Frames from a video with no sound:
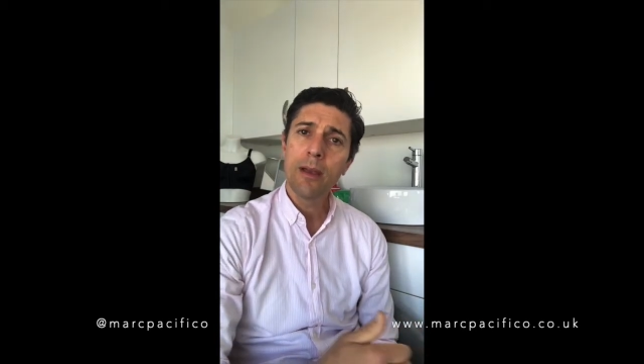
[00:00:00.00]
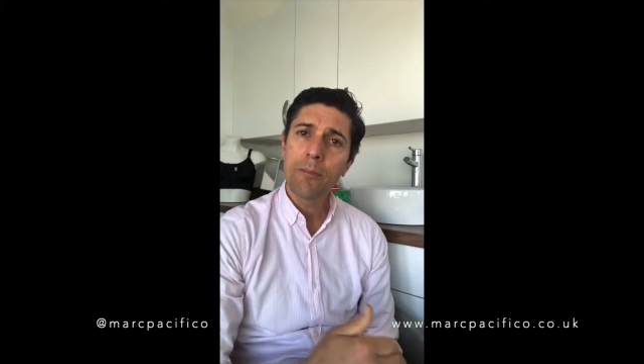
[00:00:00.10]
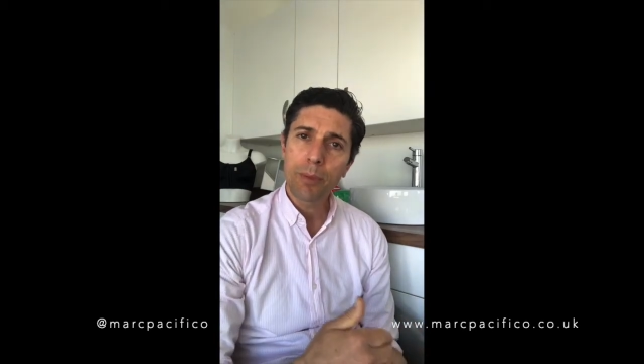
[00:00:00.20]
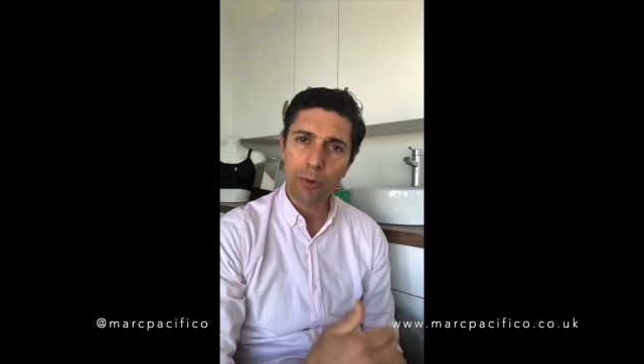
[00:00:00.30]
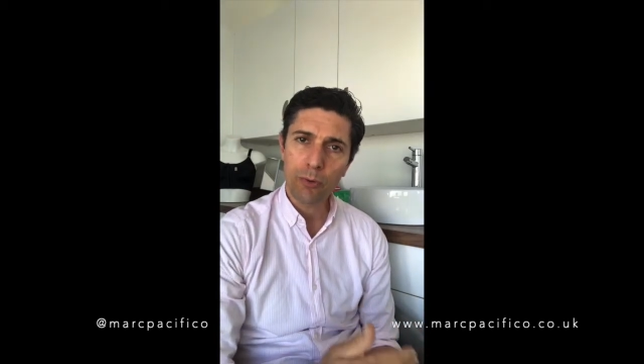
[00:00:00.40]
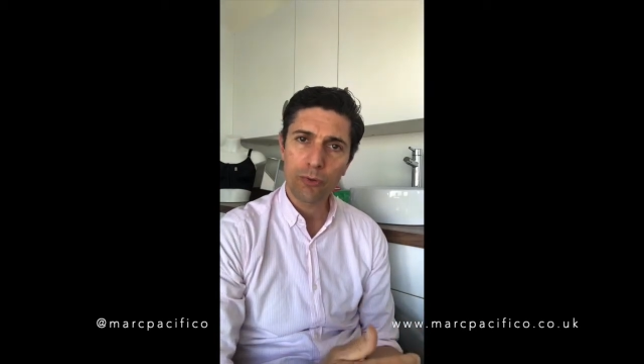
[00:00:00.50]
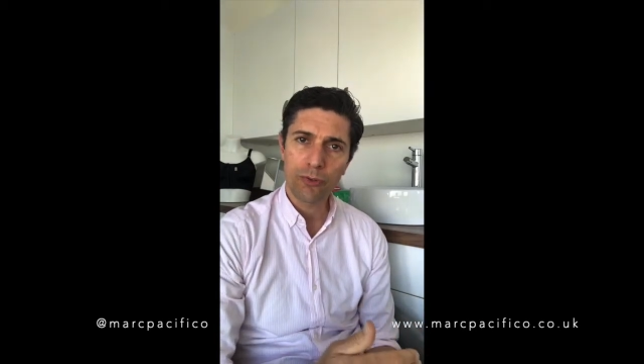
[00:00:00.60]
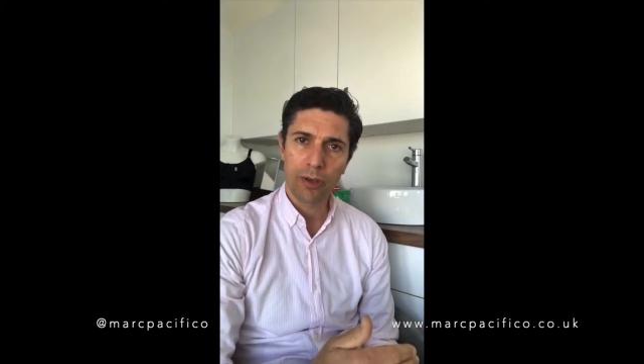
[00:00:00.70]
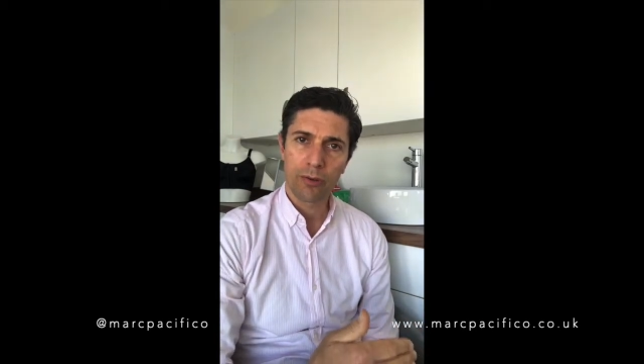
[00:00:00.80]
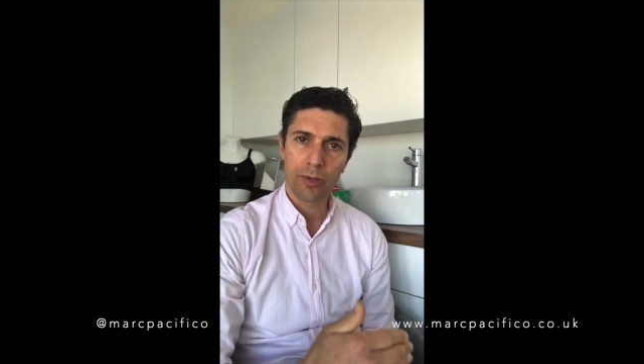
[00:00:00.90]
but
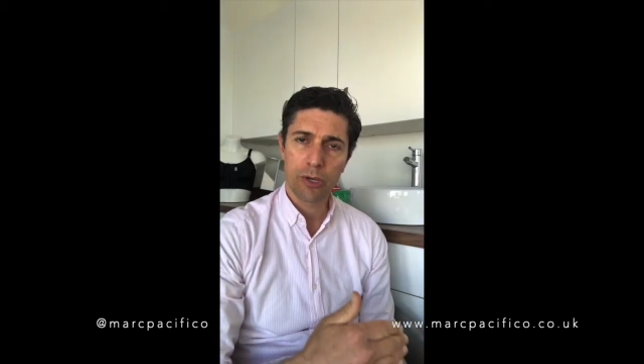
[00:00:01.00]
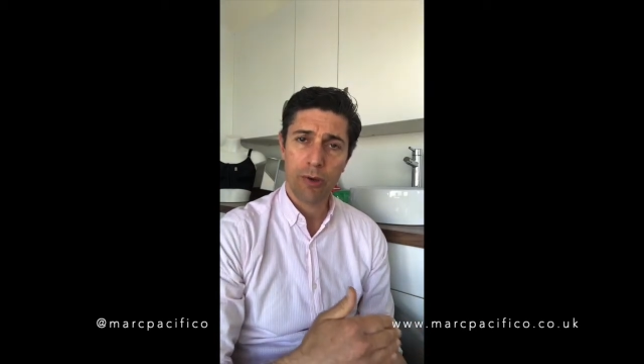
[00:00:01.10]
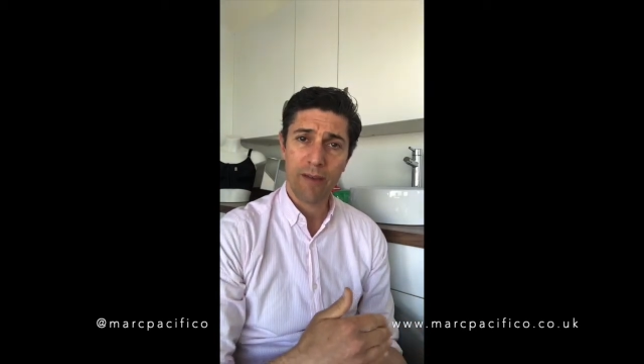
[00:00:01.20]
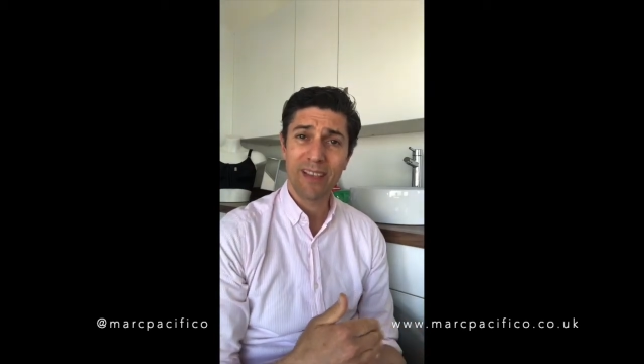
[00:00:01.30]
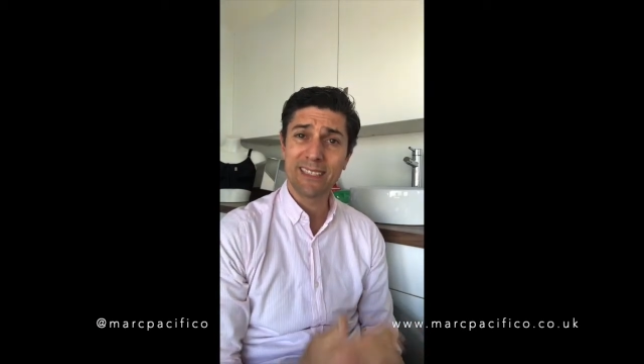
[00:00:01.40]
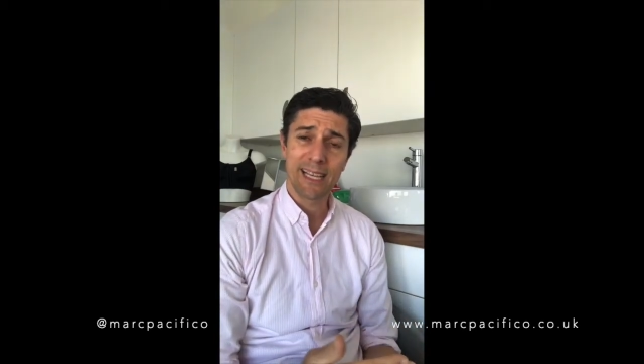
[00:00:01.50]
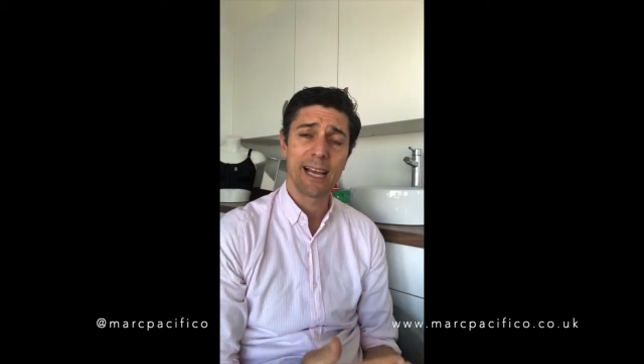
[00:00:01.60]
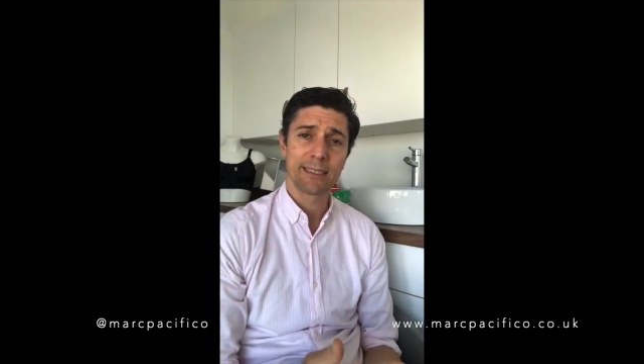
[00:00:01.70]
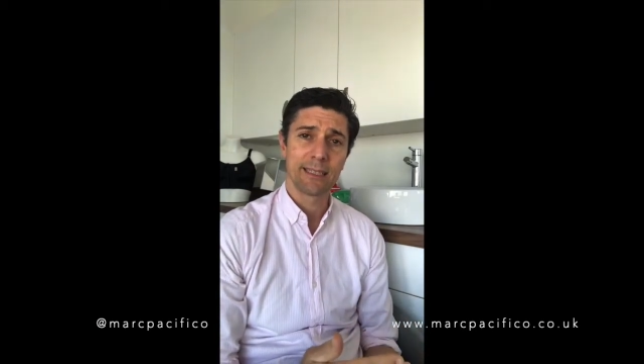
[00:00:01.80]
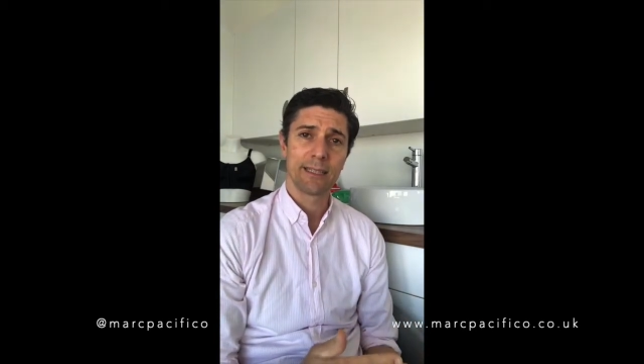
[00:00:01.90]
also that you have easy
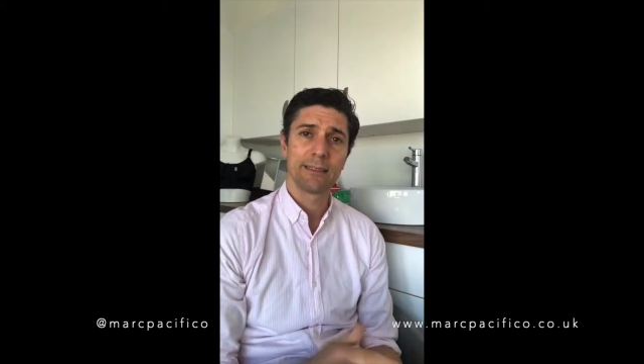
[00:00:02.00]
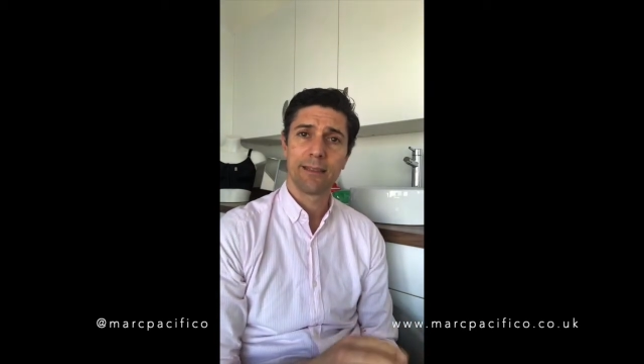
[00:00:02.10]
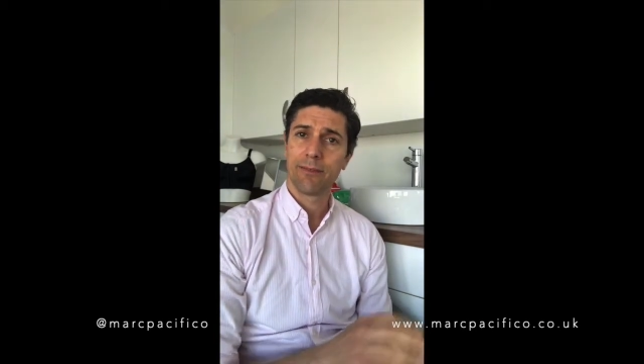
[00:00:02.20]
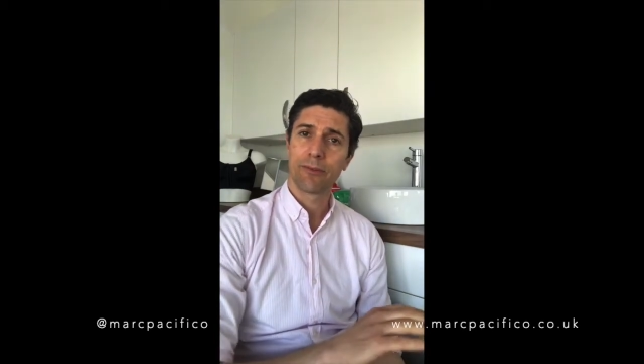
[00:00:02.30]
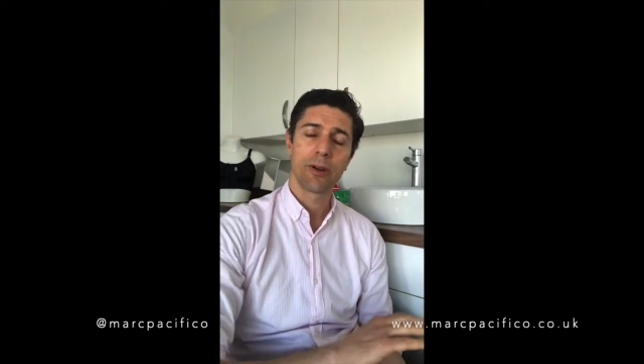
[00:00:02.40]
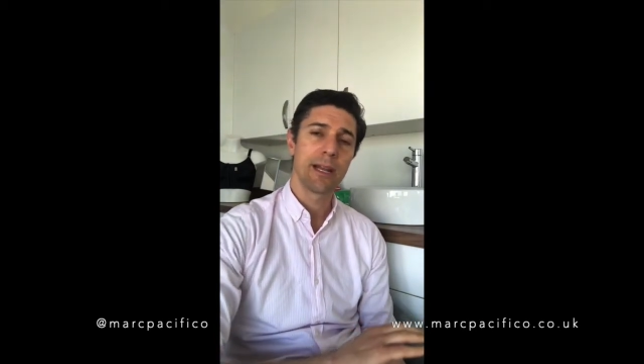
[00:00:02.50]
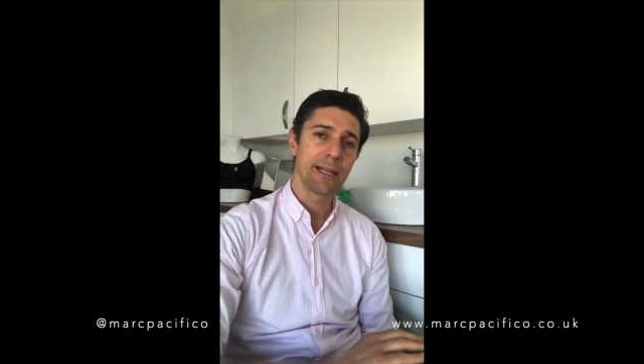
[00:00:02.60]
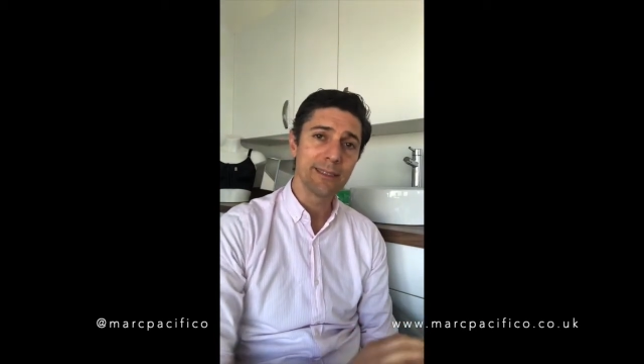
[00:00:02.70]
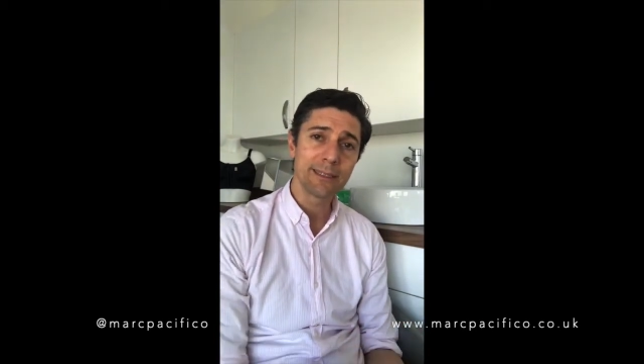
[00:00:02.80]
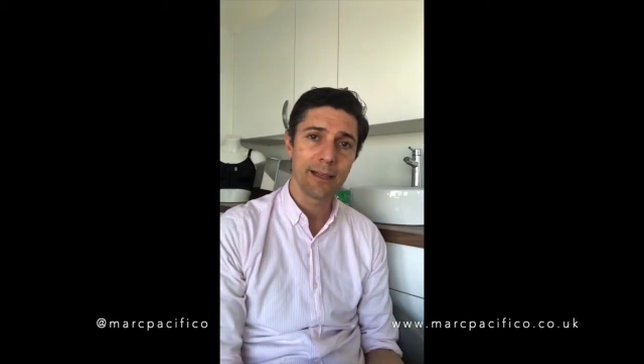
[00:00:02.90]
access, and if you've got any
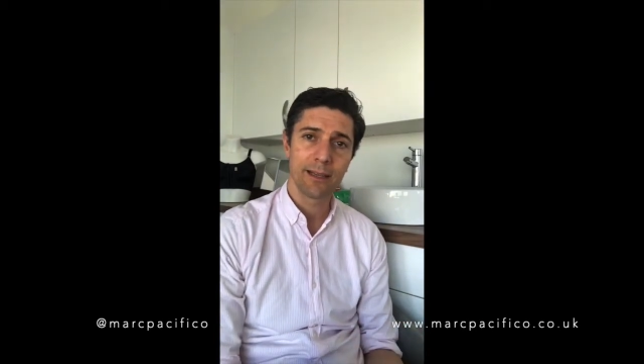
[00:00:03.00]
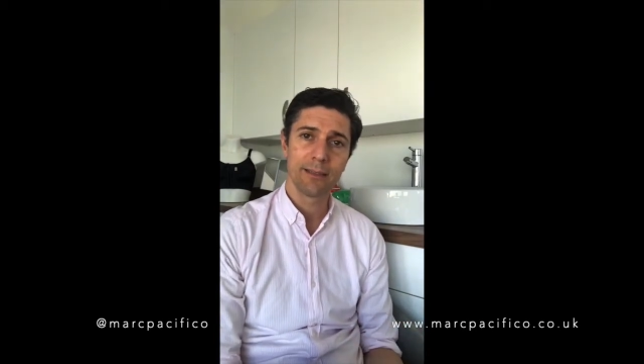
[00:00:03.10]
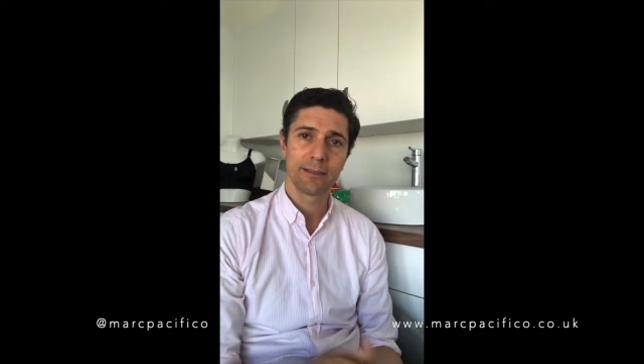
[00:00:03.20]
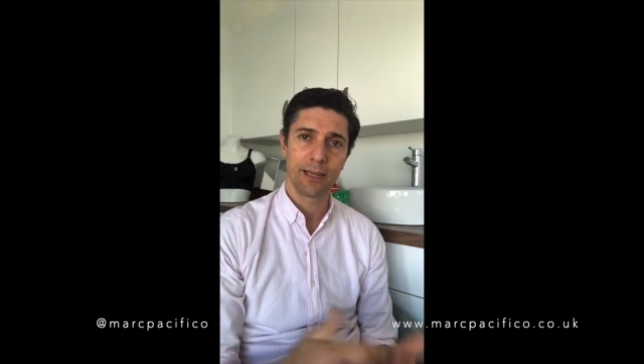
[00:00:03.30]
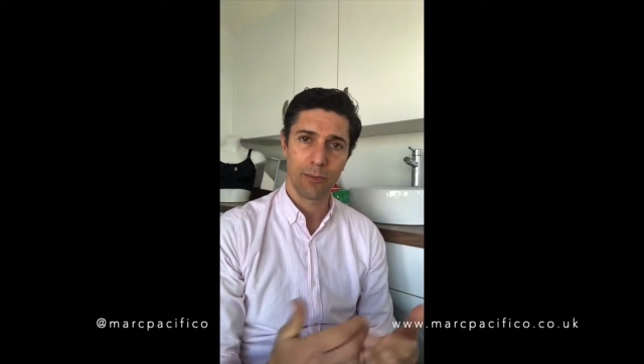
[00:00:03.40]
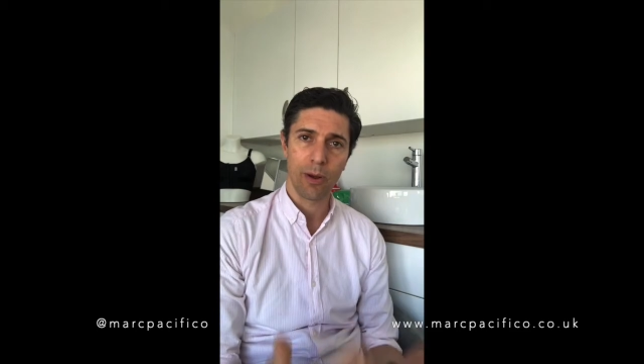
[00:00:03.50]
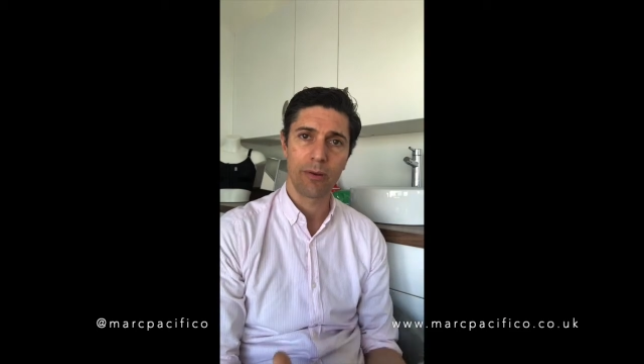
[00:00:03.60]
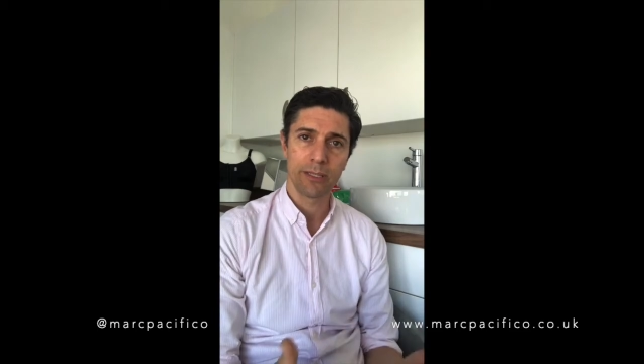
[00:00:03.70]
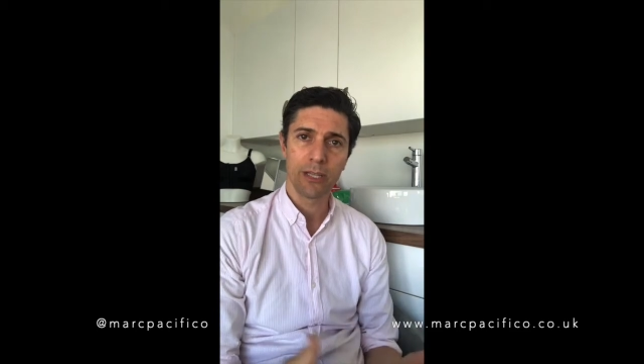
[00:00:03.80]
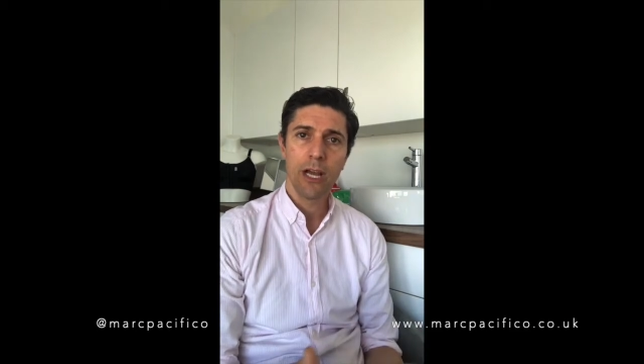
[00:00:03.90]
concerns, any worries,